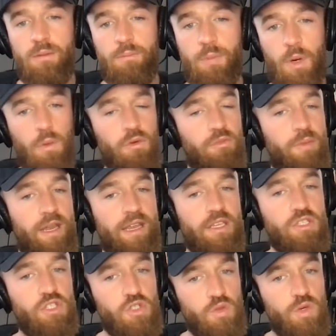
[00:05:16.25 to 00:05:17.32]
but it would have been
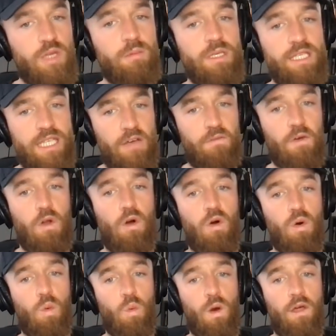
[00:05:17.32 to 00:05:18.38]
extremely
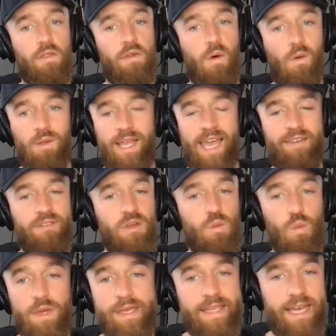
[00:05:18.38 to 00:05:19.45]
difficult with only
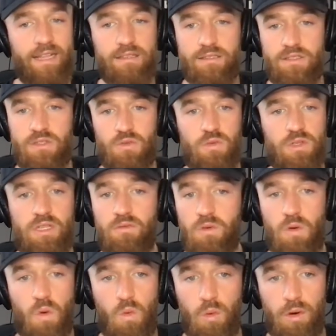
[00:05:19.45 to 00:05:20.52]
having weekends to really
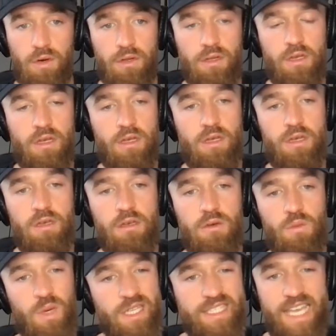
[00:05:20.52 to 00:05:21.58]
record.
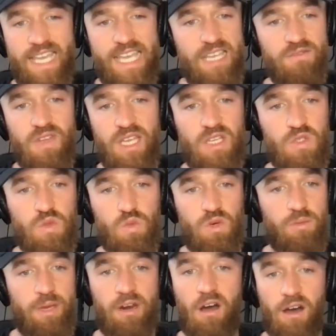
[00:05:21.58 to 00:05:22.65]
Weekday evenings would
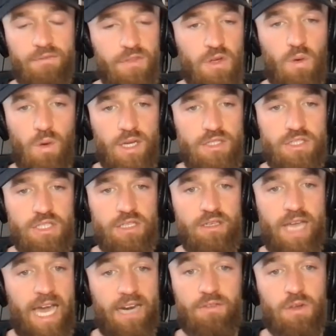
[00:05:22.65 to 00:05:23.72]
have been out of
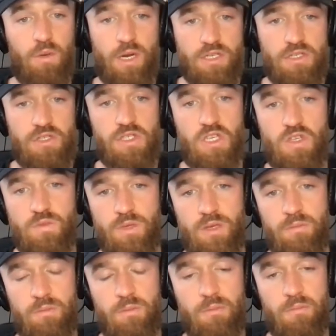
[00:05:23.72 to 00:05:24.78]
the
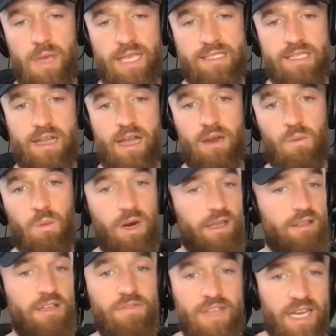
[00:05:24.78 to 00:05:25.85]
question, based on where I
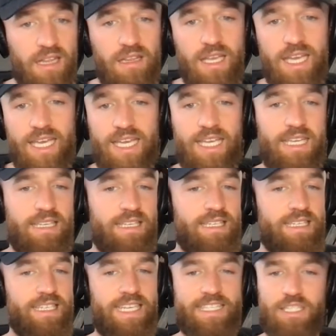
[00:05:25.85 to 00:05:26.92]
lived in LA
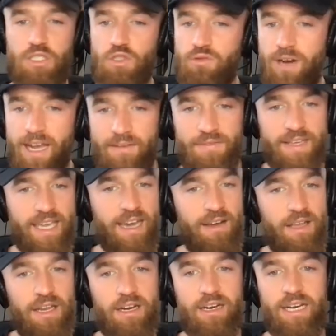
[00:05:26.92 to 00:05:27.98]
and the traffic out
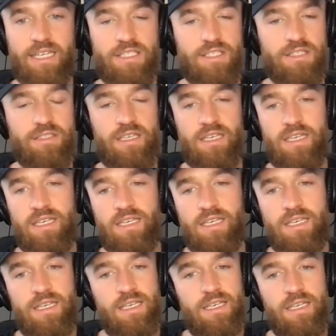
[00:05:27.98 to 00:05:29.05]
here.
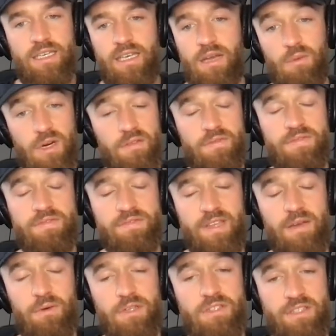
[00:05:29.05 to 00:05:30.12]
It would
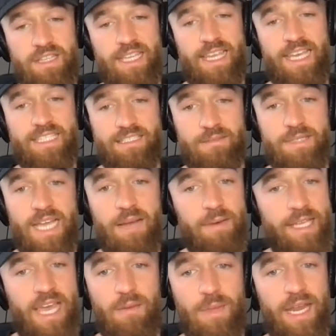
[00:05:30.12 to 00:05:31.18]
have took the guests some time
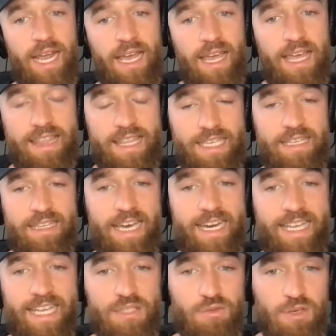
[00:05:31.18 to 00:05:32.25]
to get me. And I think a lot
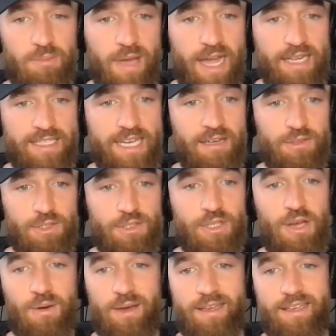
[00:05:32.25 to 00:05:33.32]
of guests would have backed out just
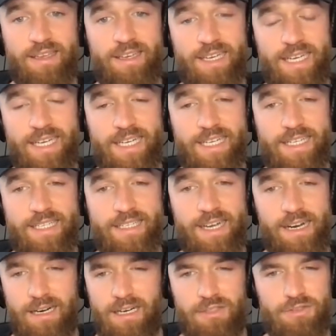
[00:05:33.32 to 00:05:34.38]
knowing I'm
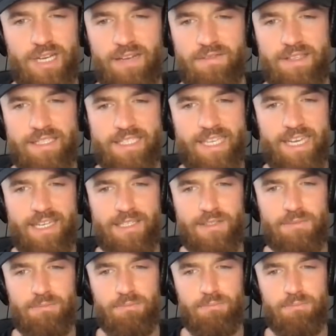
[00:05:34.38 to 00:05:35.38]
going to drive to this guy's